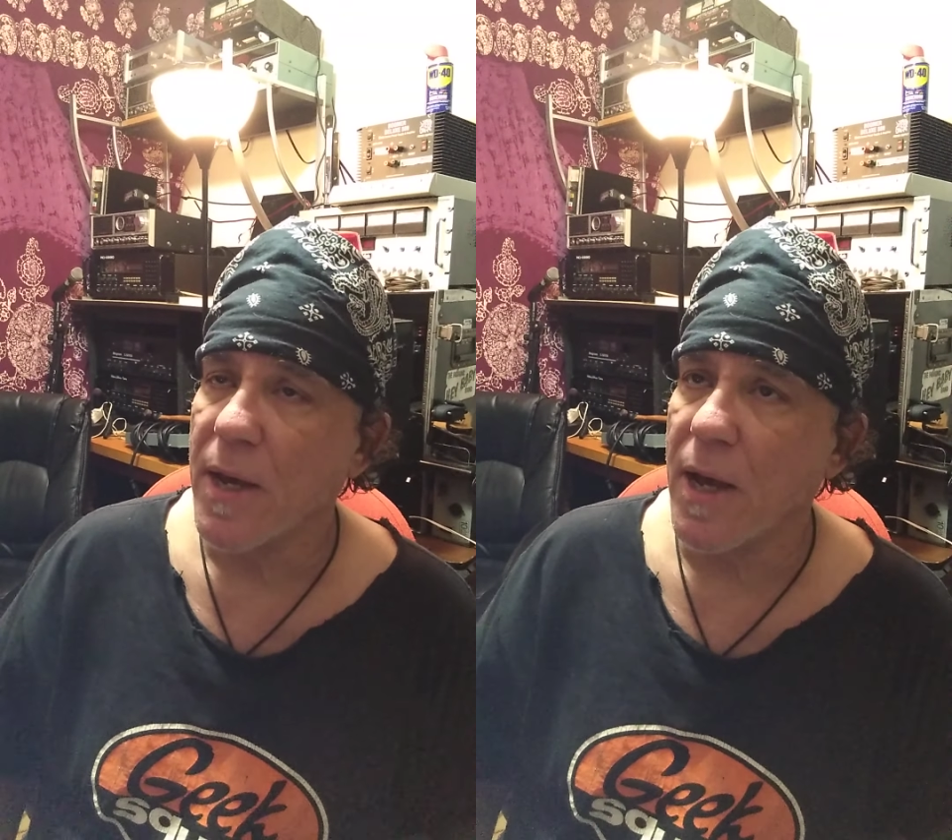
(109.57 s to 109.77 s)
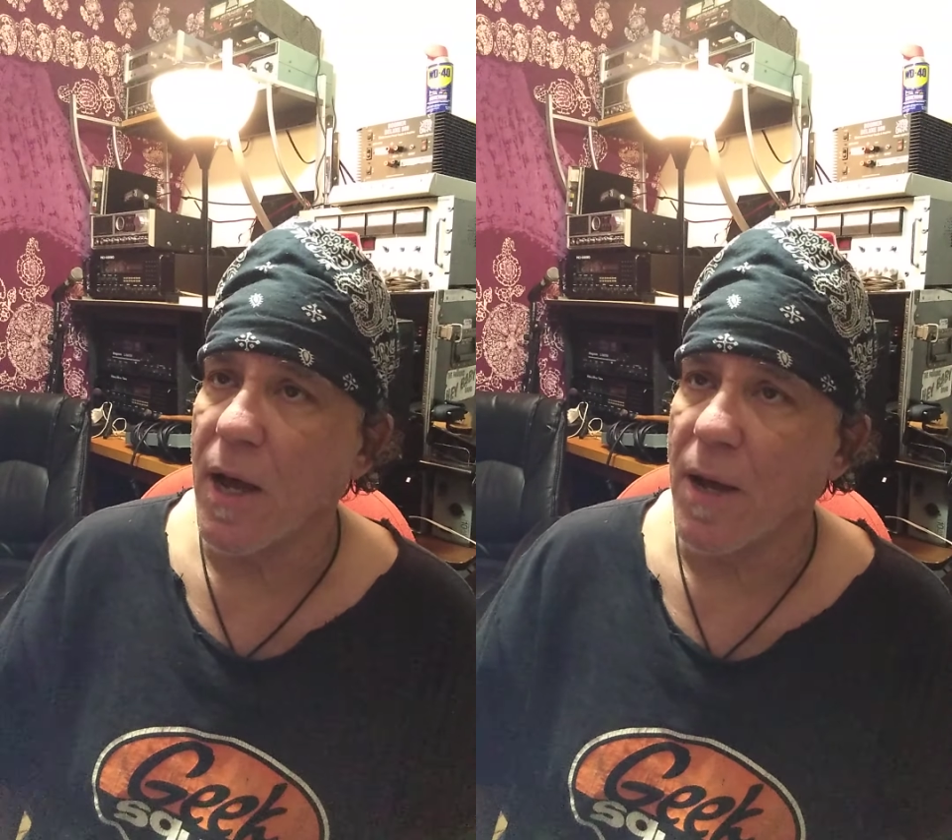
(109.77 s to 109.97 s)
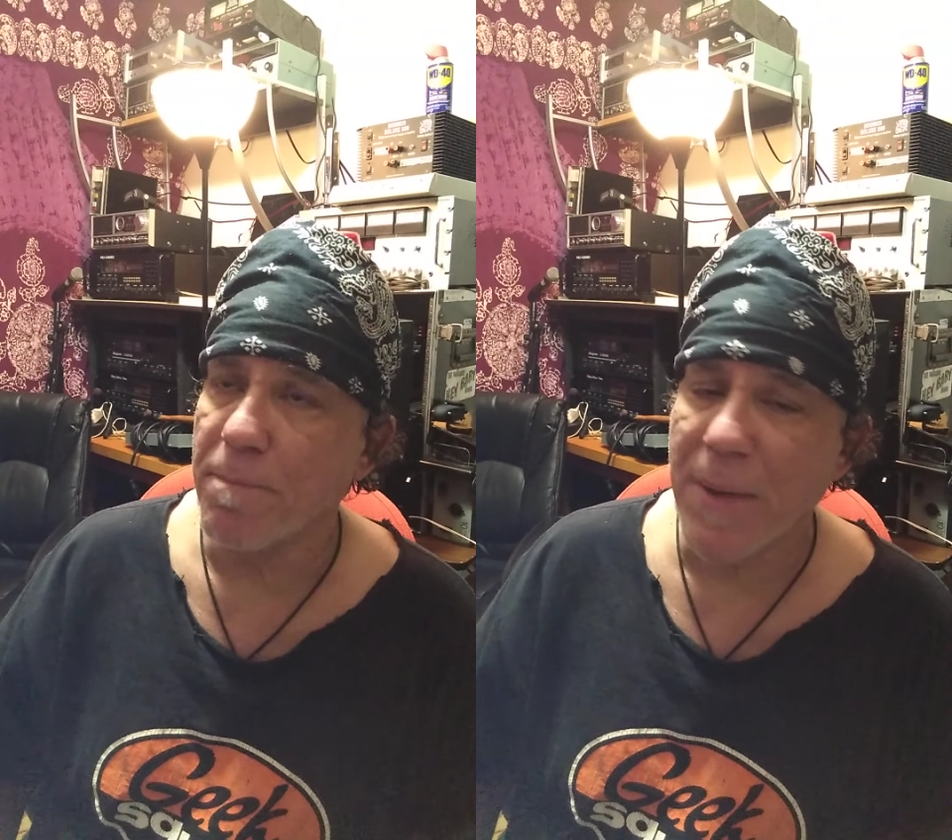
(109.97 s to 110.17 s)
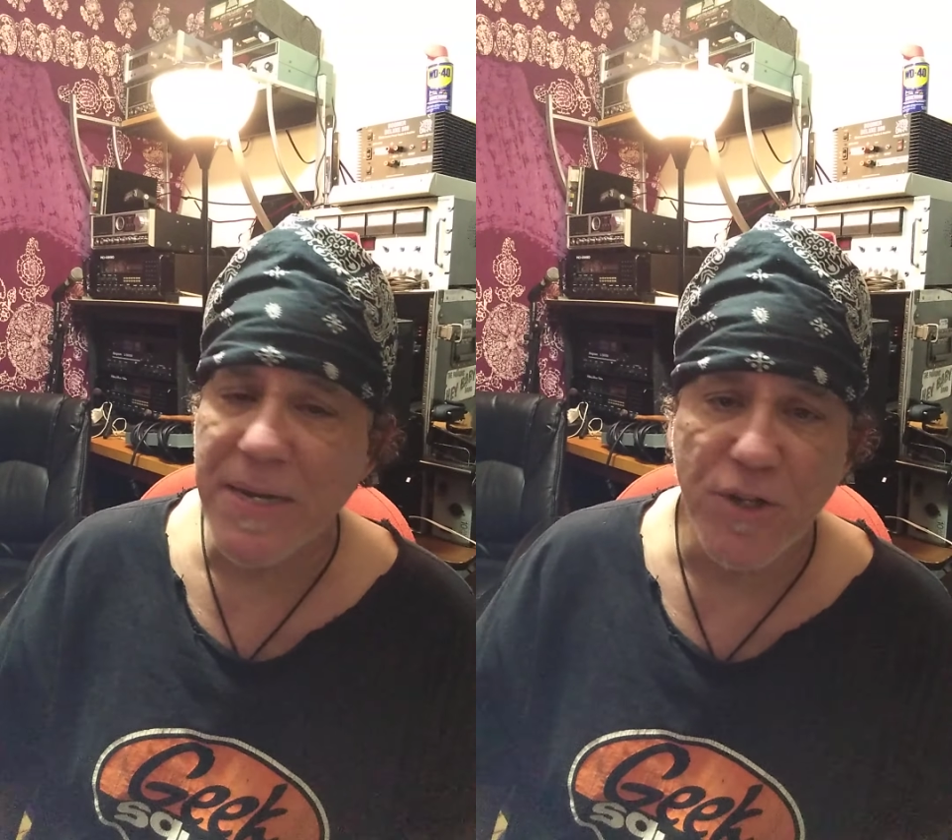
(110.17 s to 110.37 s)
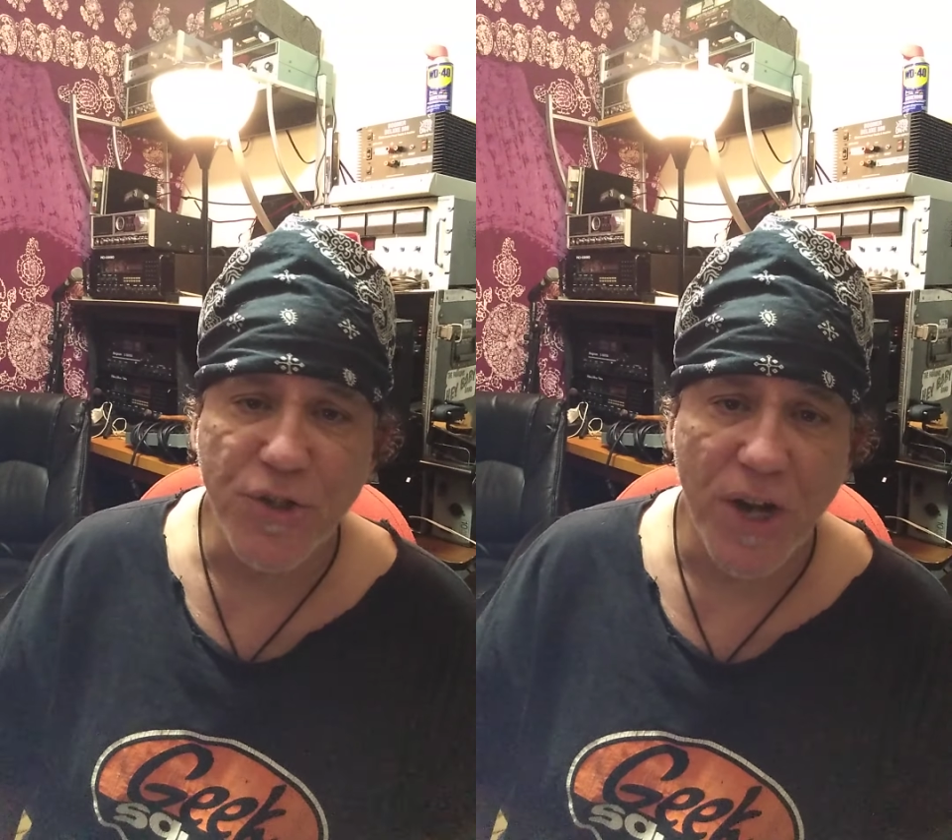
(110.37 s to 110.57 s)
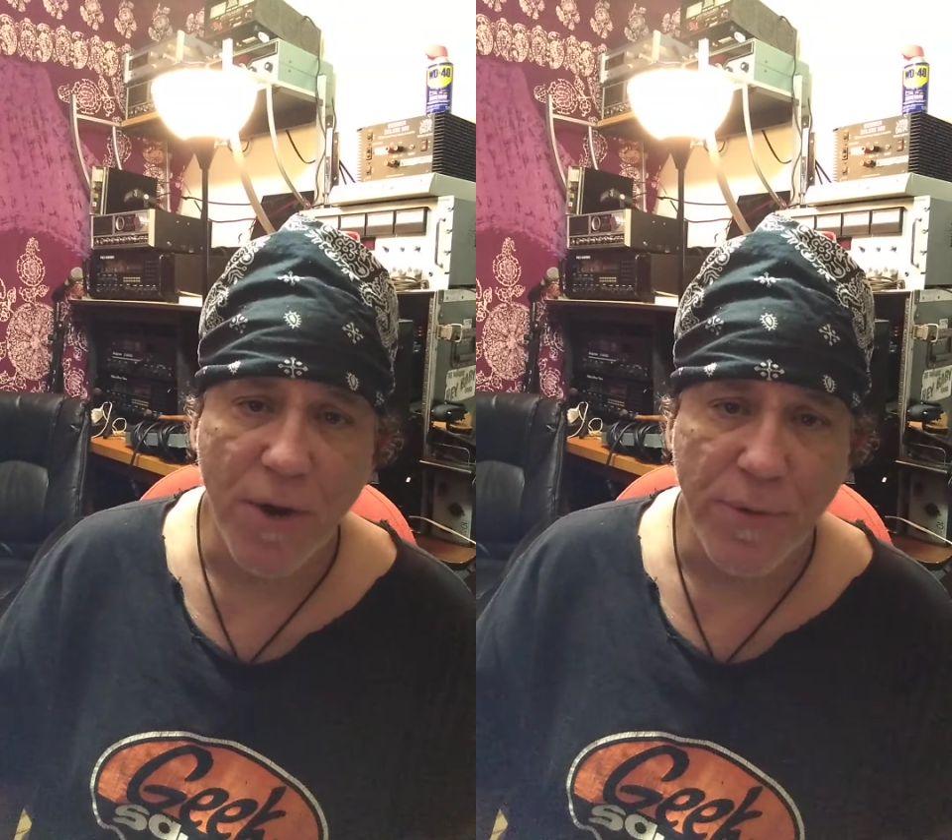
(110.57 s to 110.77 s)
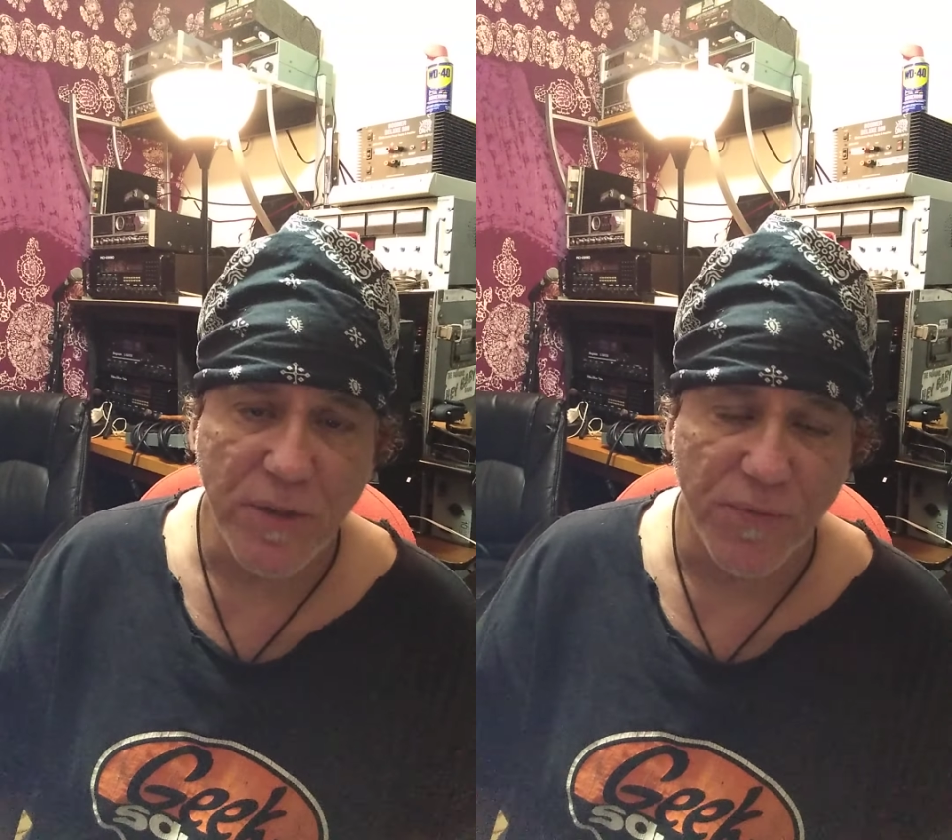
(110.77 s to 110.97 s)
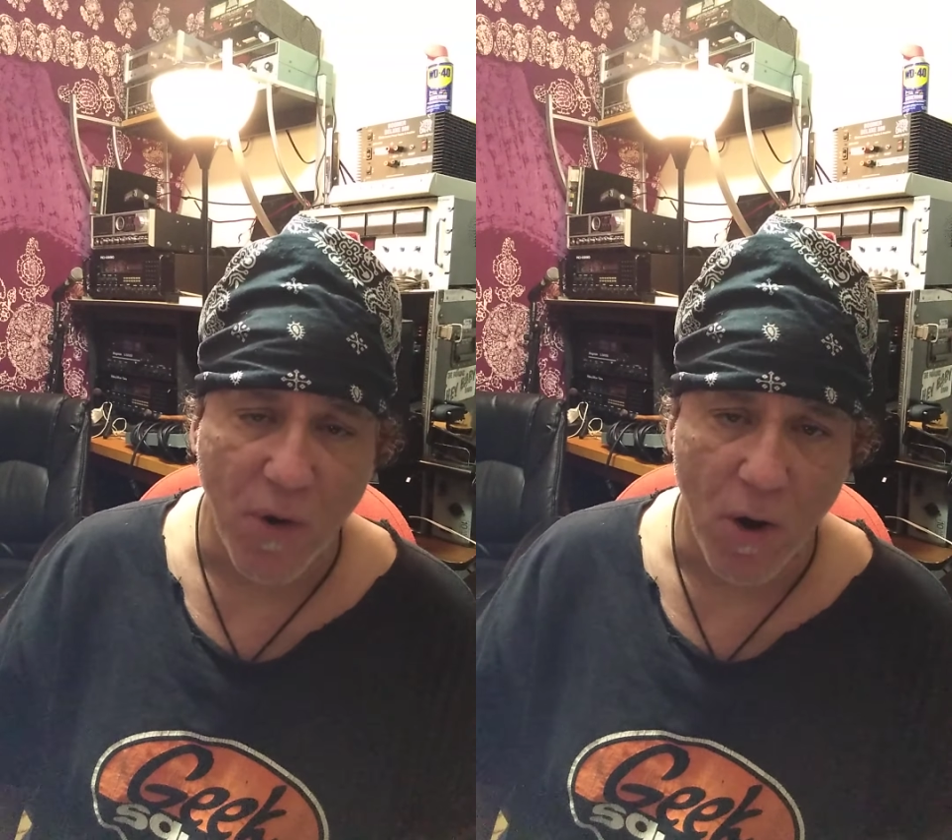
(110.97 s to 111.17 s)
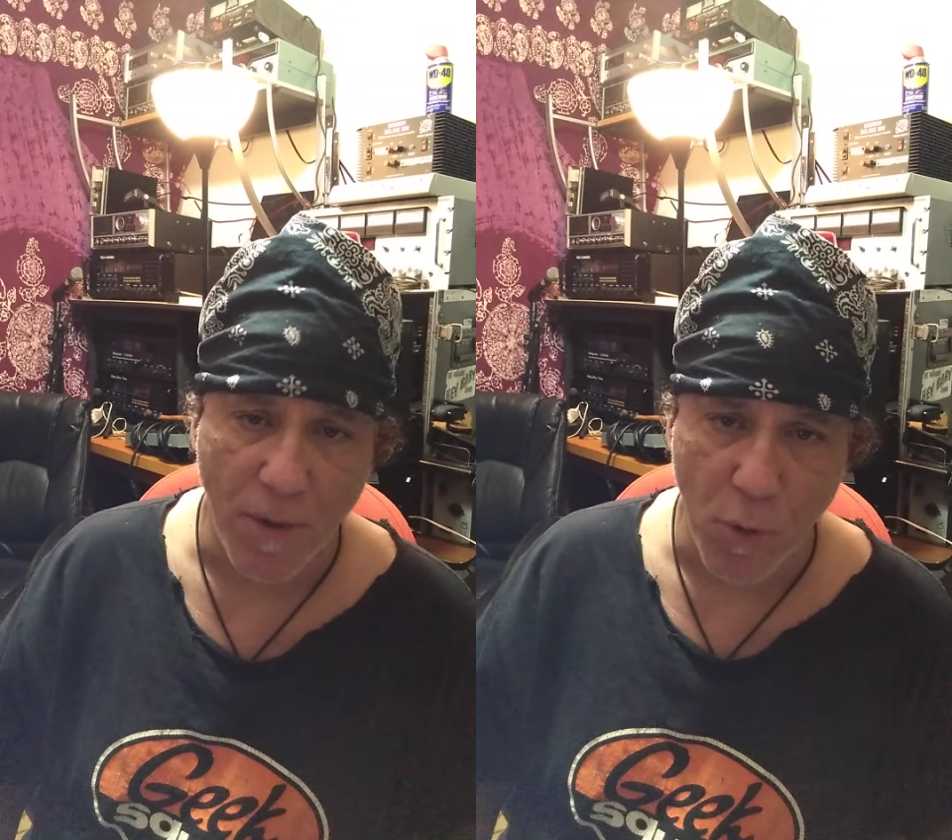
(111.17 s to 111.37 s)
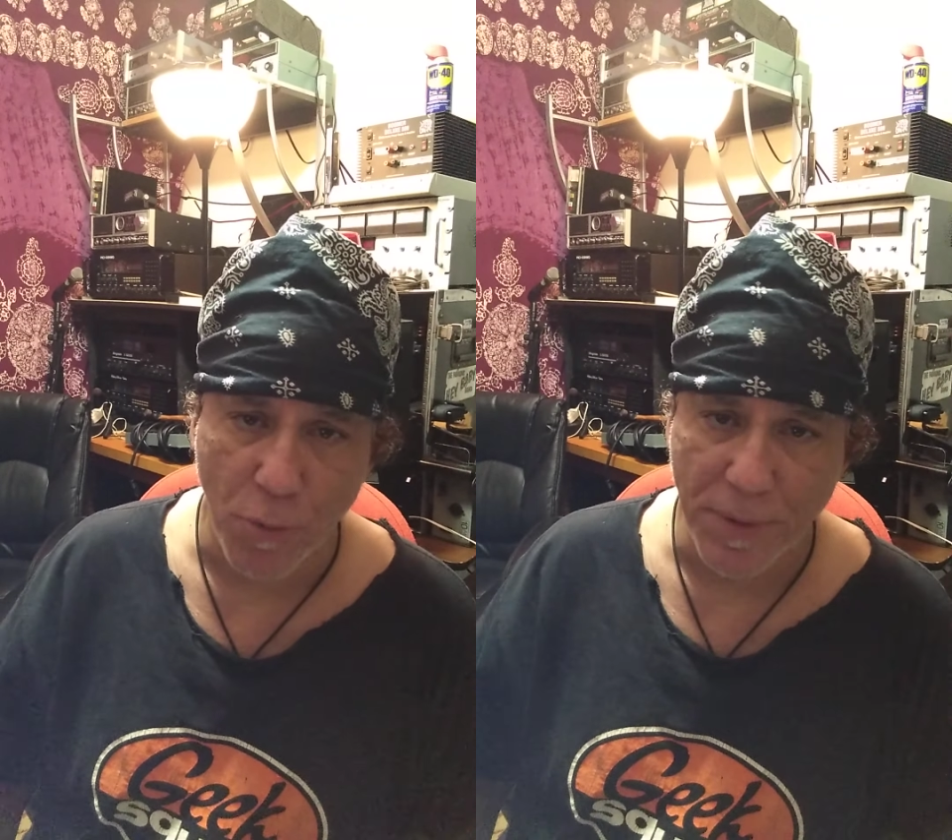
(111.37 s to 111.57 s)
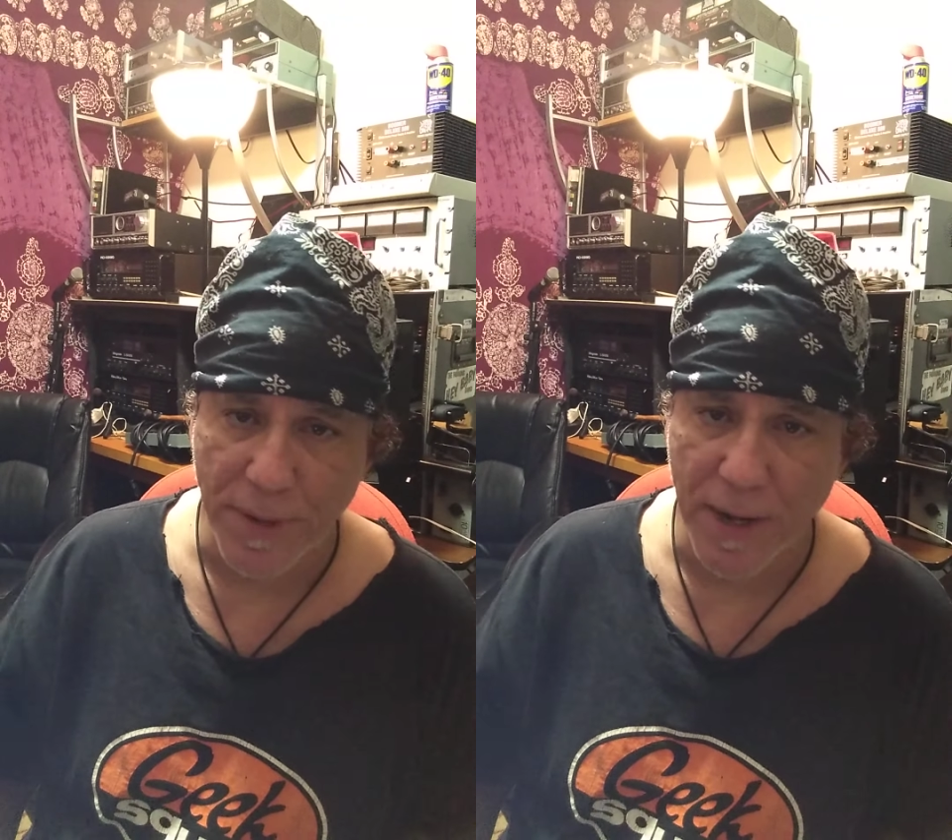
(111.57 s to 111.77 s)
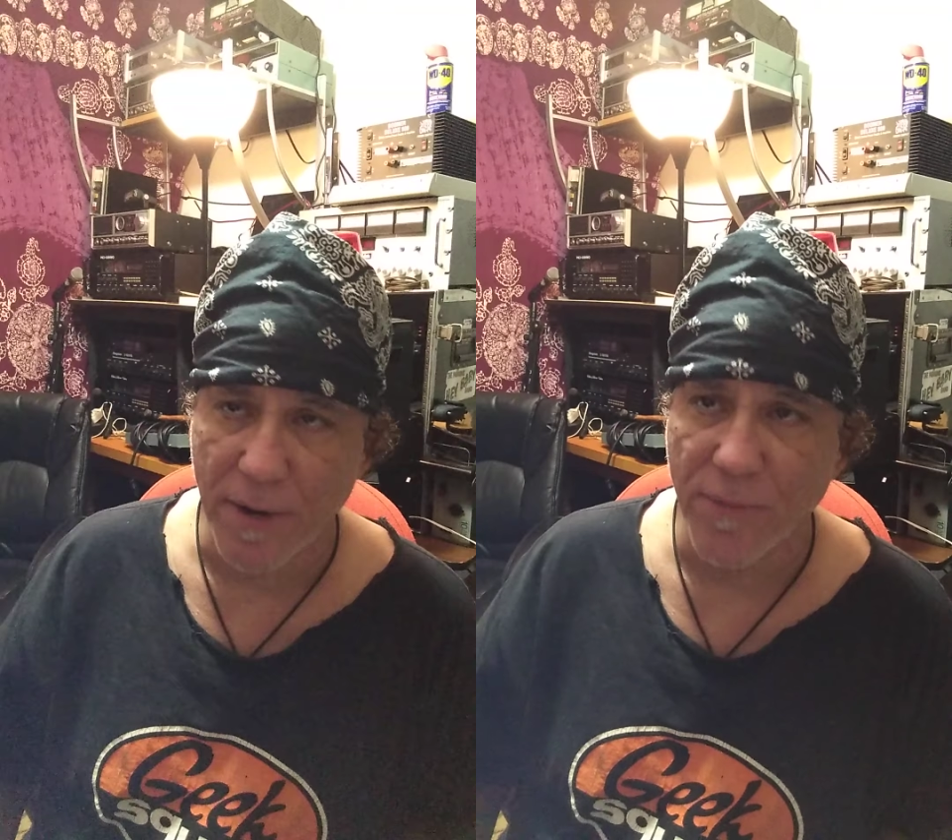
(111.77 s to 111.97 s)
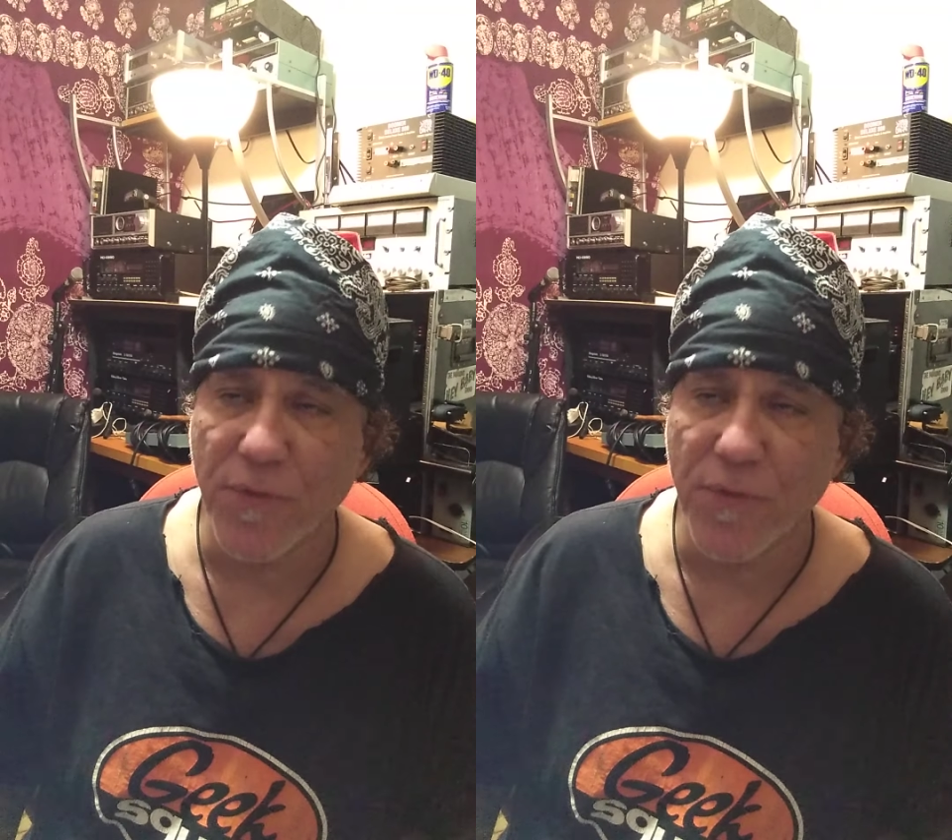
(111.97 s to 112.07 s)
uh, Ben and Jerry's farm over there.